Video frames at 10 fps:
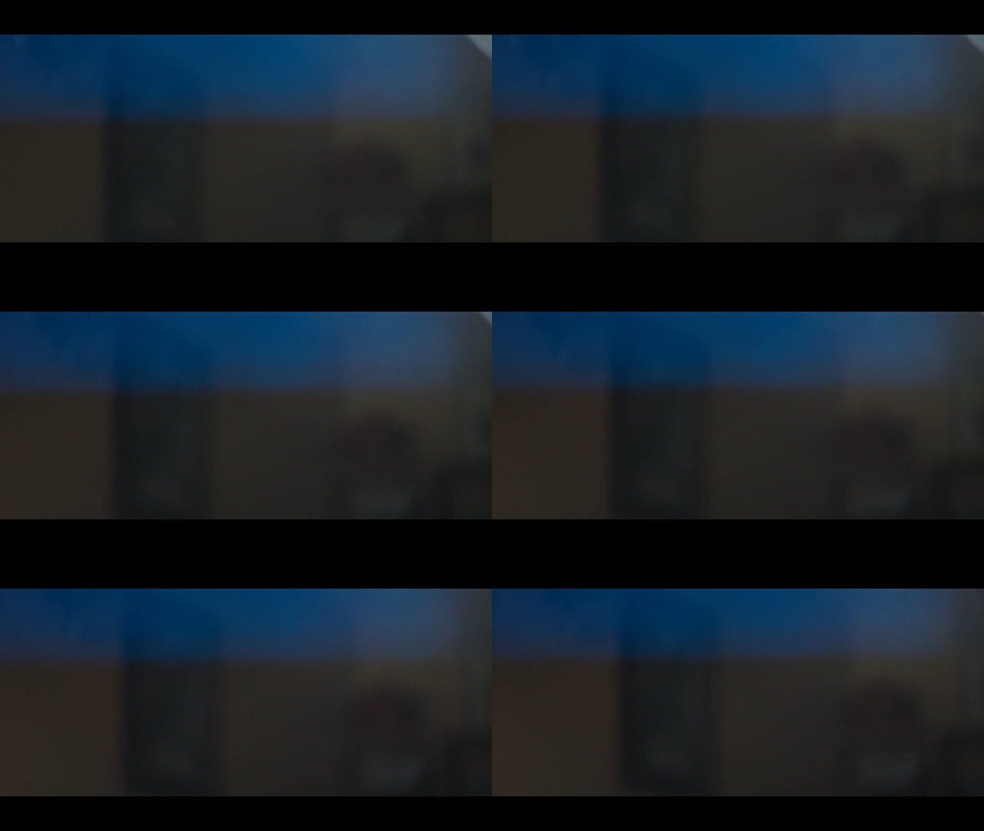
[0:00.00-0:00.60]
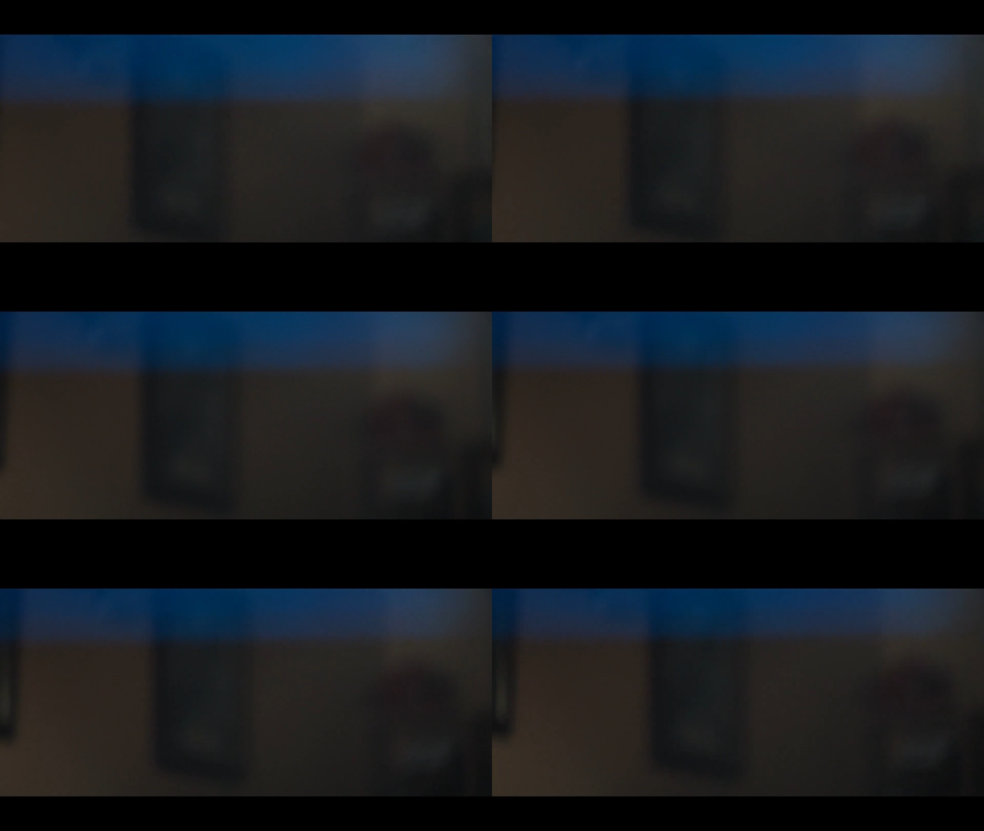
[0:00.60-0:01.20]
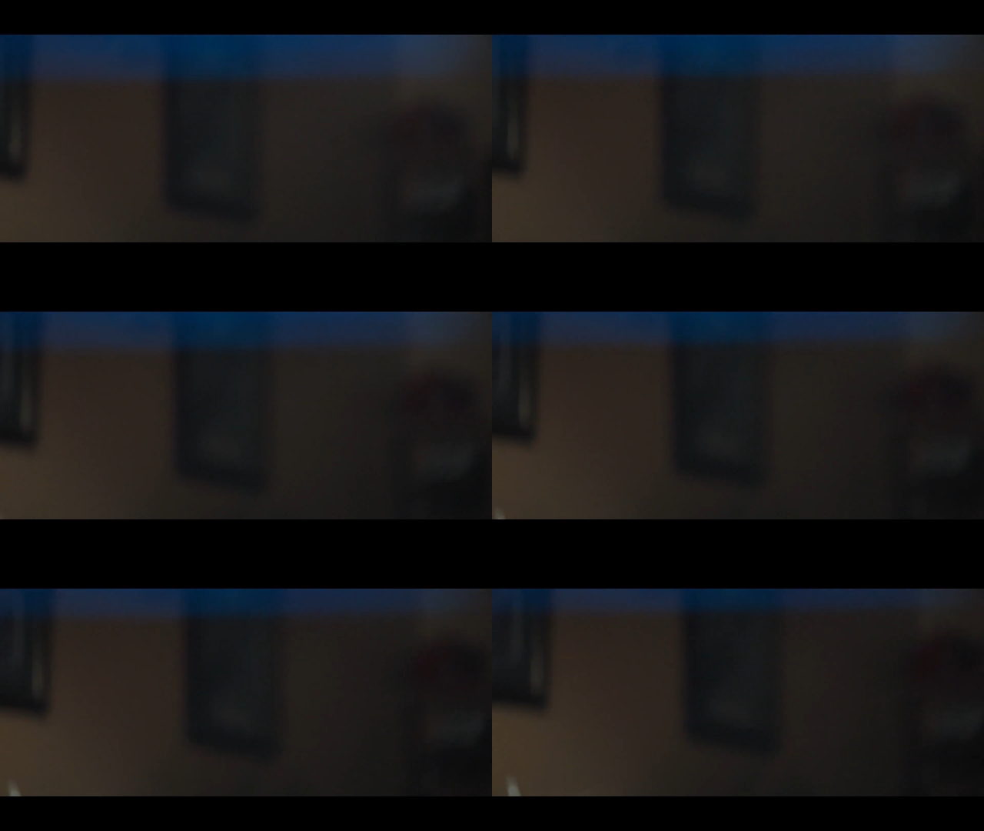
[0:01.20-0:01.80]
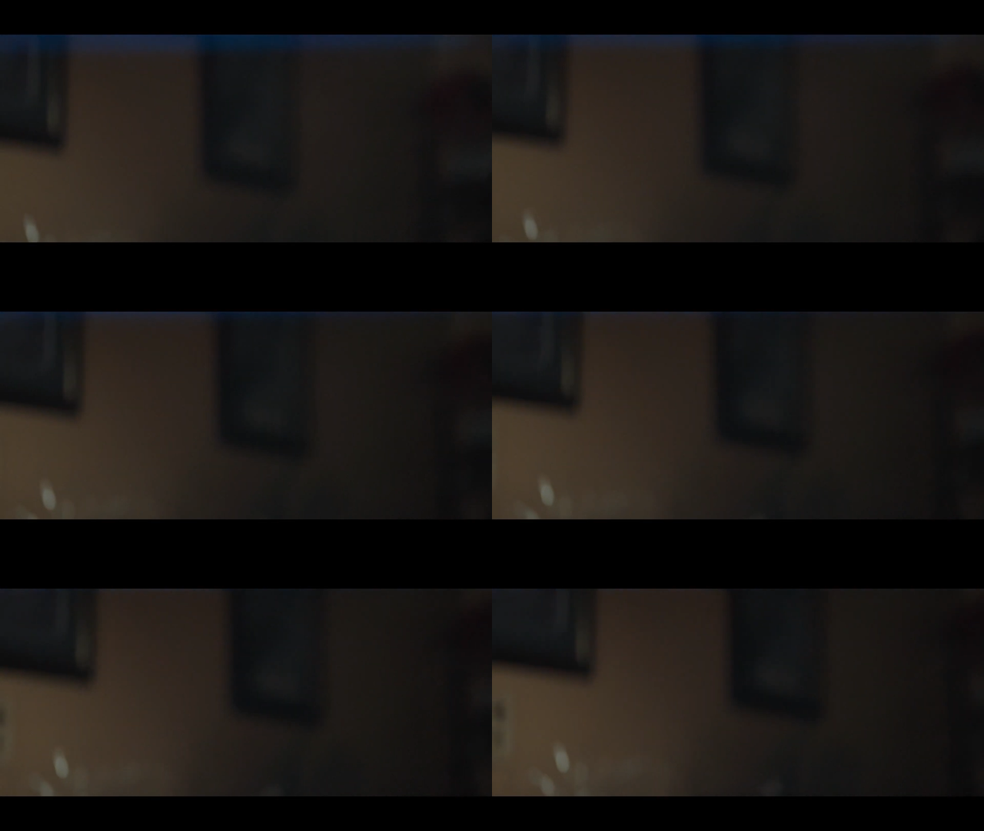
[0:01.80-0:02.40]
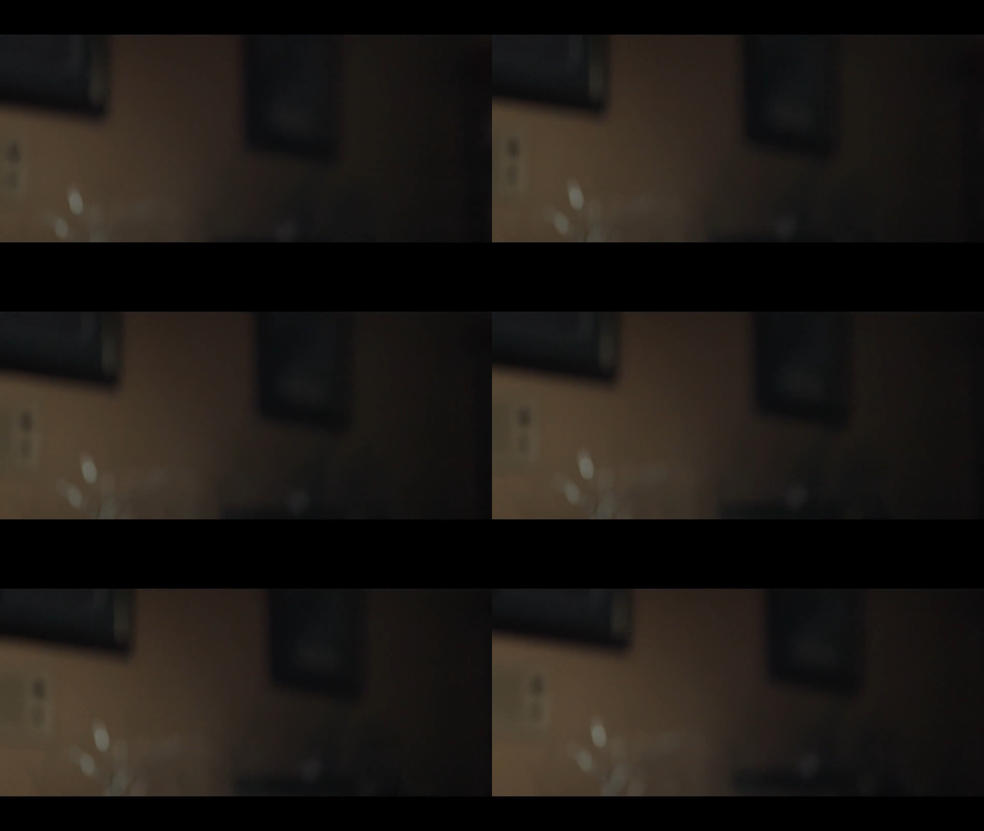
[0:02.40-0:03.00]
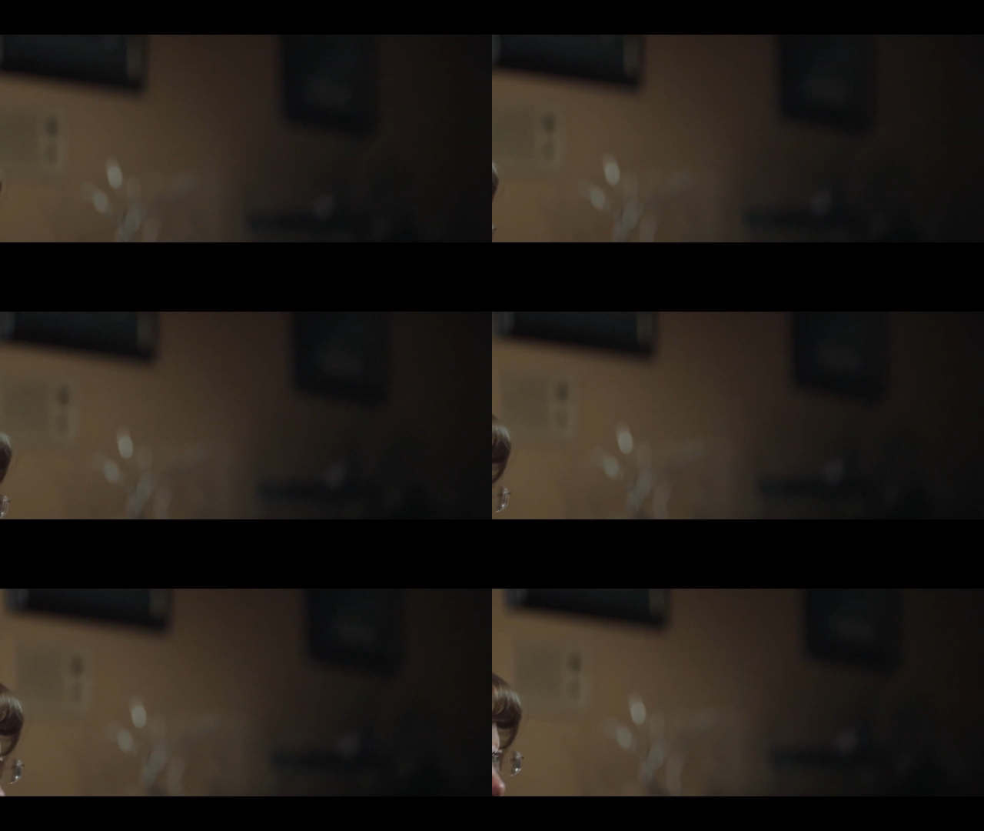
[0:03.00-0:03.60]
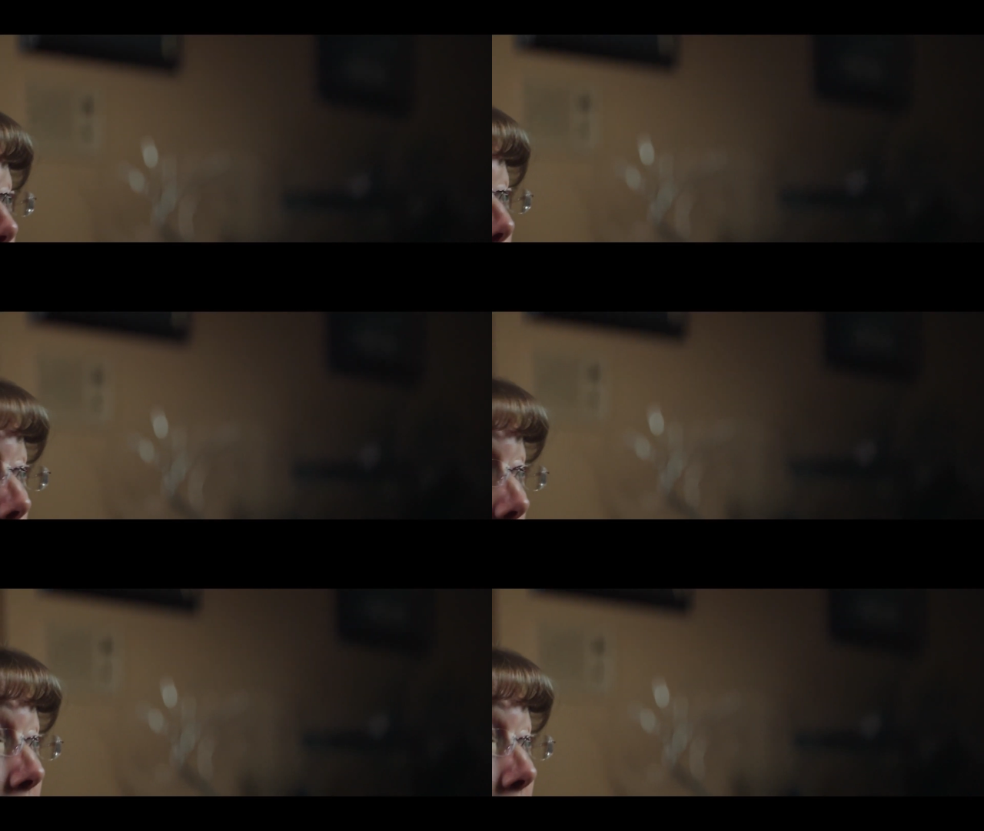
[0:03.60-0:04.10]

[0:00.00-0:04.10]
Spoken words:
[unreadable: no face in view]